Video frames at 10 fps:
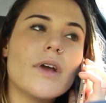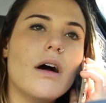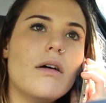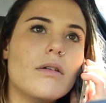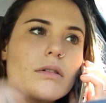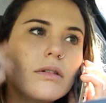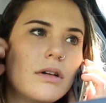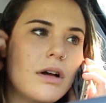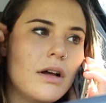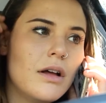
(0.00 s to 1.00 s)
Oh,
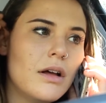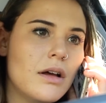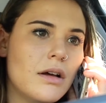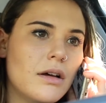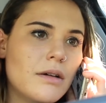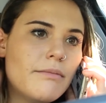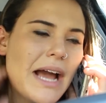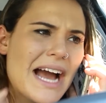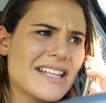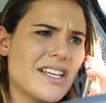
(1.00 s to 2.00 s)
my
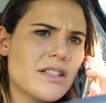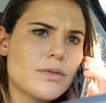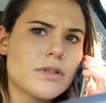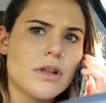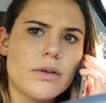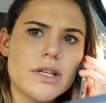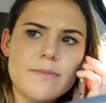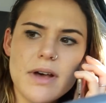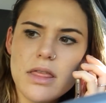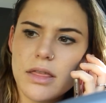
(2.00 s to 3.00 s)
AdSense was low this
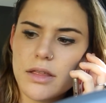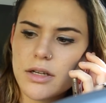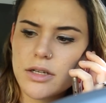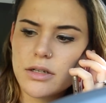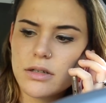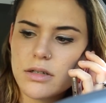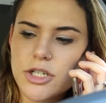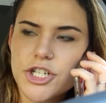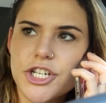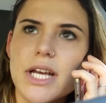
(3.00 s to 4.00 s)
month?
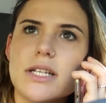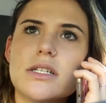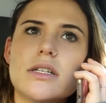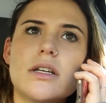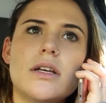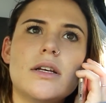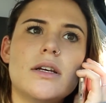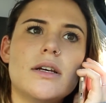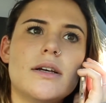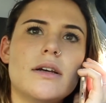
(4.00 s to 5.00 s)
Shit.
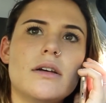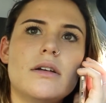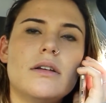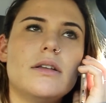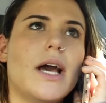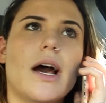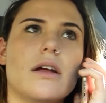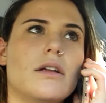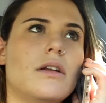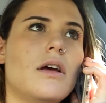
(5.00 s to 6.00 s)

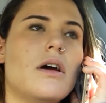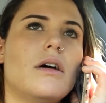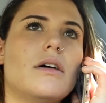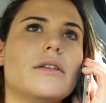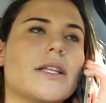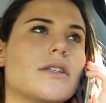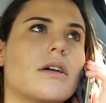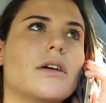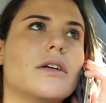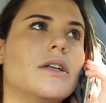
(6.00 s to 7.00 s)
Yeah, that's
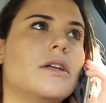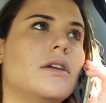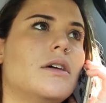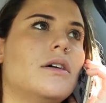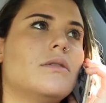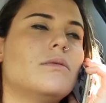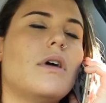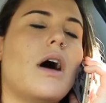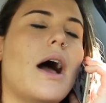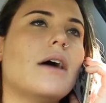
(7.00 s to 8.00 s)
not good.
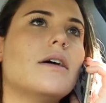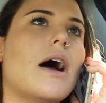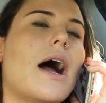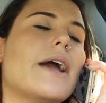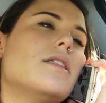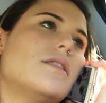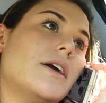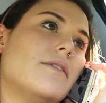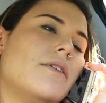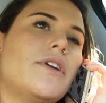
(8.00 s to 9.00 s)
Well, I can
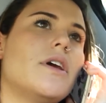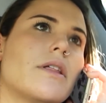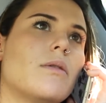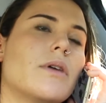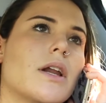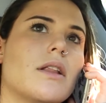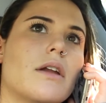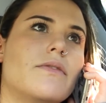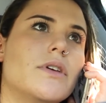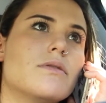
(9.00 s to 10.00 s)
think of a video that will get a
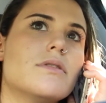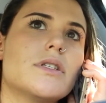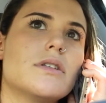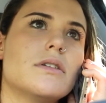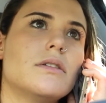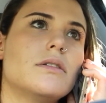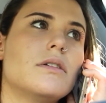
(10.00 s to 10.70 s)
lot of views.